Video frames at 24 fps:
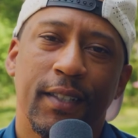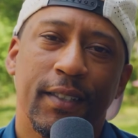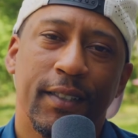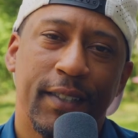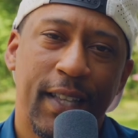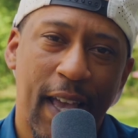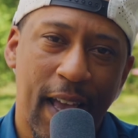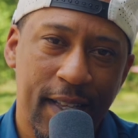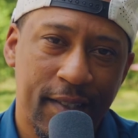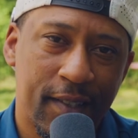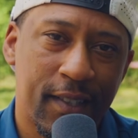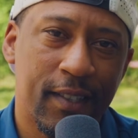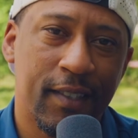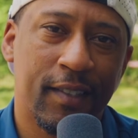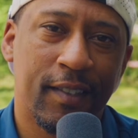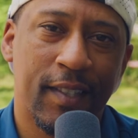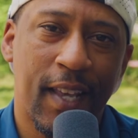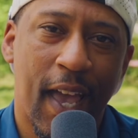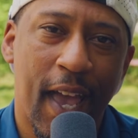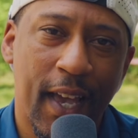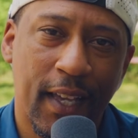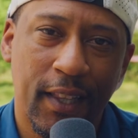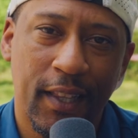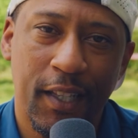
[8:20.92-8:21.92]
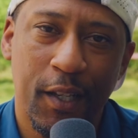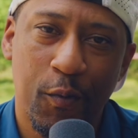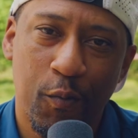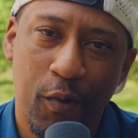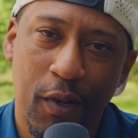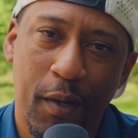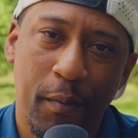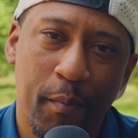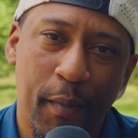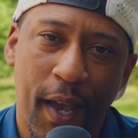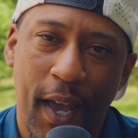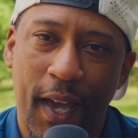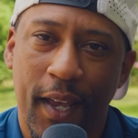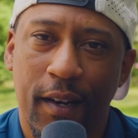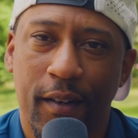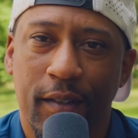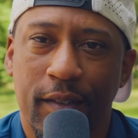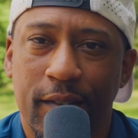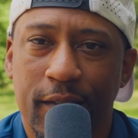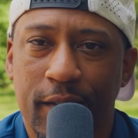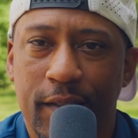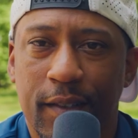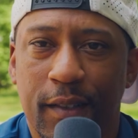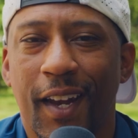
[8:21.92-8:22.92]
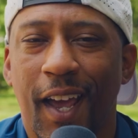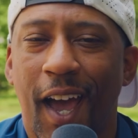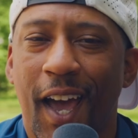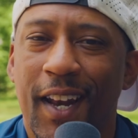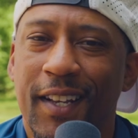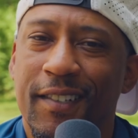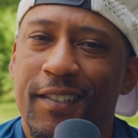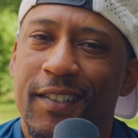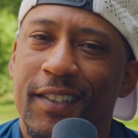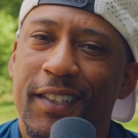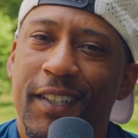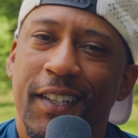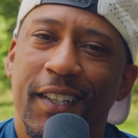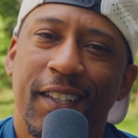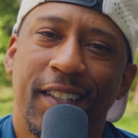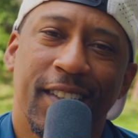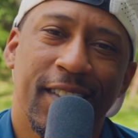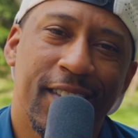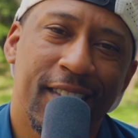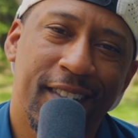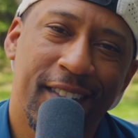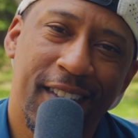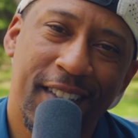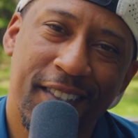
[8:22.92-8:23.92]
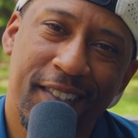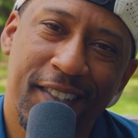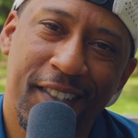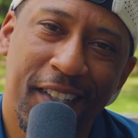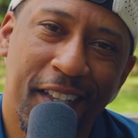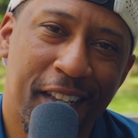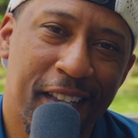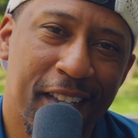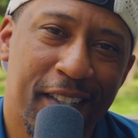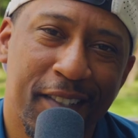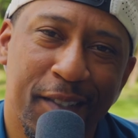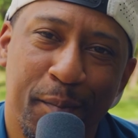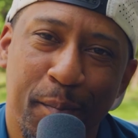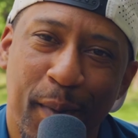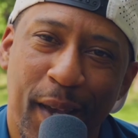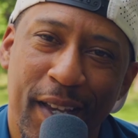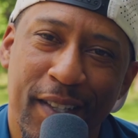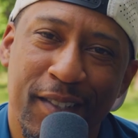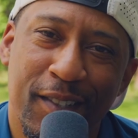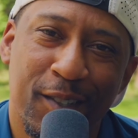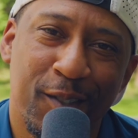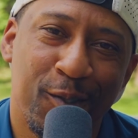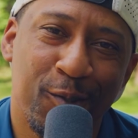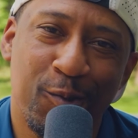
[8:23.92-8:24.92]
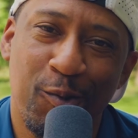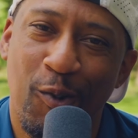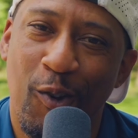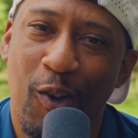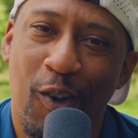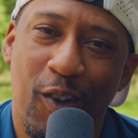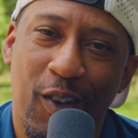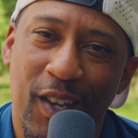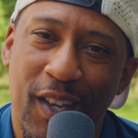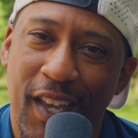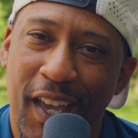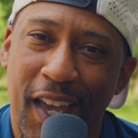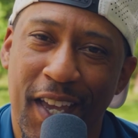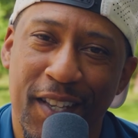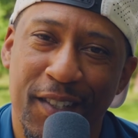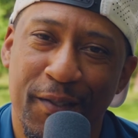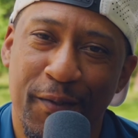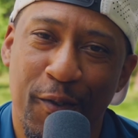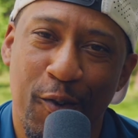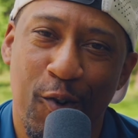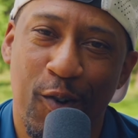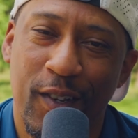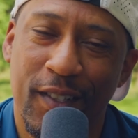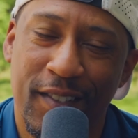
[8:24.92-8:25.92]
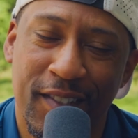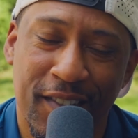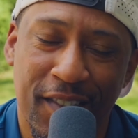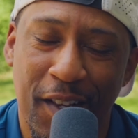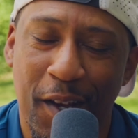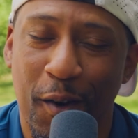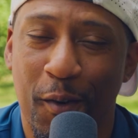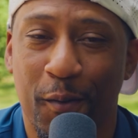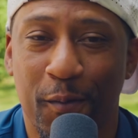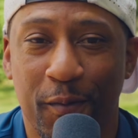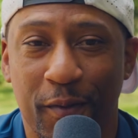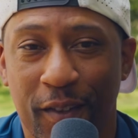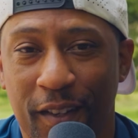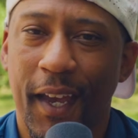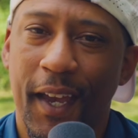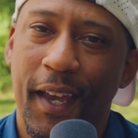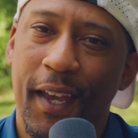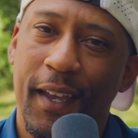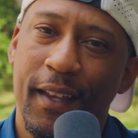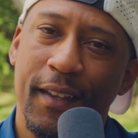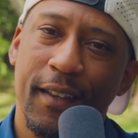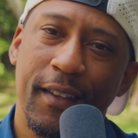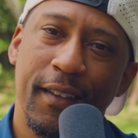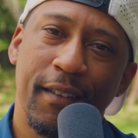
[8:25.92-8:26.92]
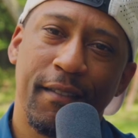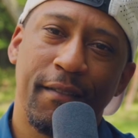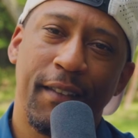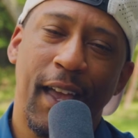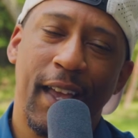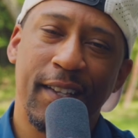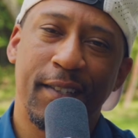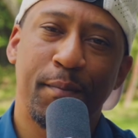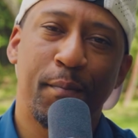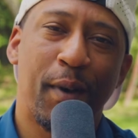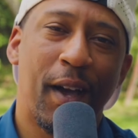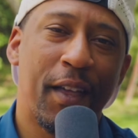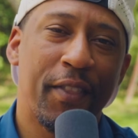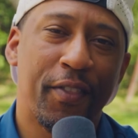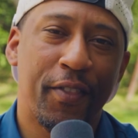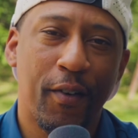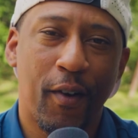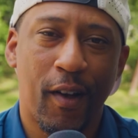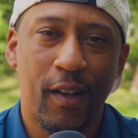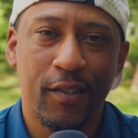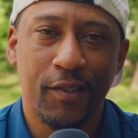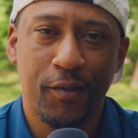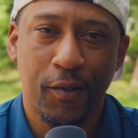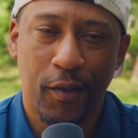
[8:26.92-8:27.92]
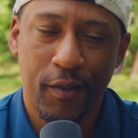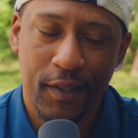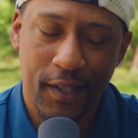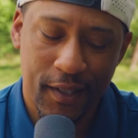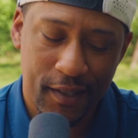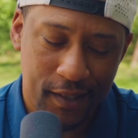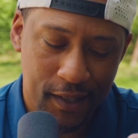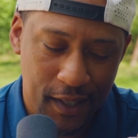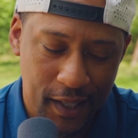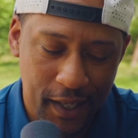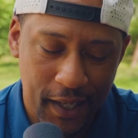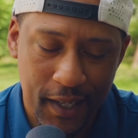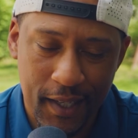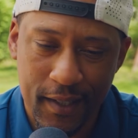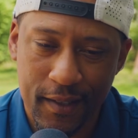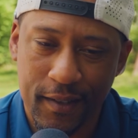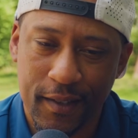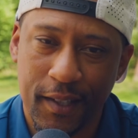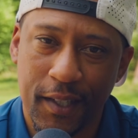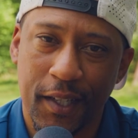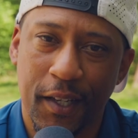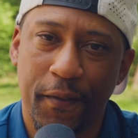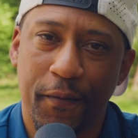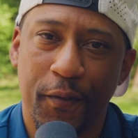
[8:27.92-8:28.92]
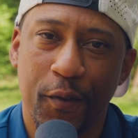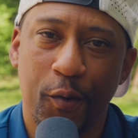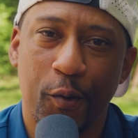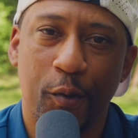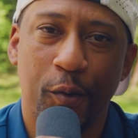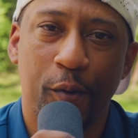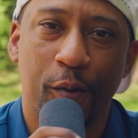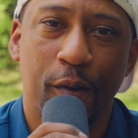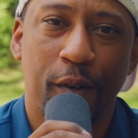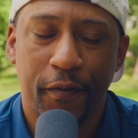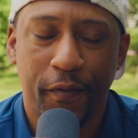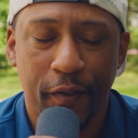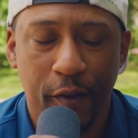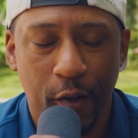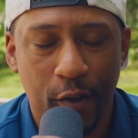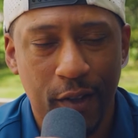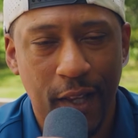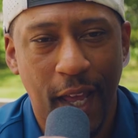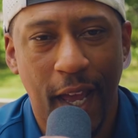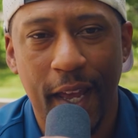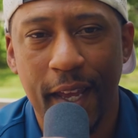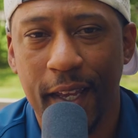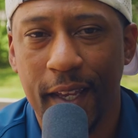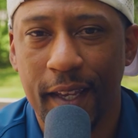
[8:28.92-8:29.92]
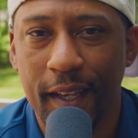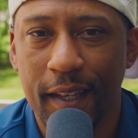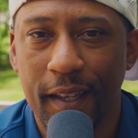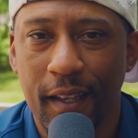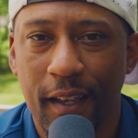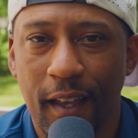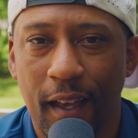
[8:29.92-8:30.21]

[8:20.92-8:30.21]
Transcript: that's exactly what matters. And honestly, this lens makes a strong case for itself. And that's my thoughts on this lens. And if you feel like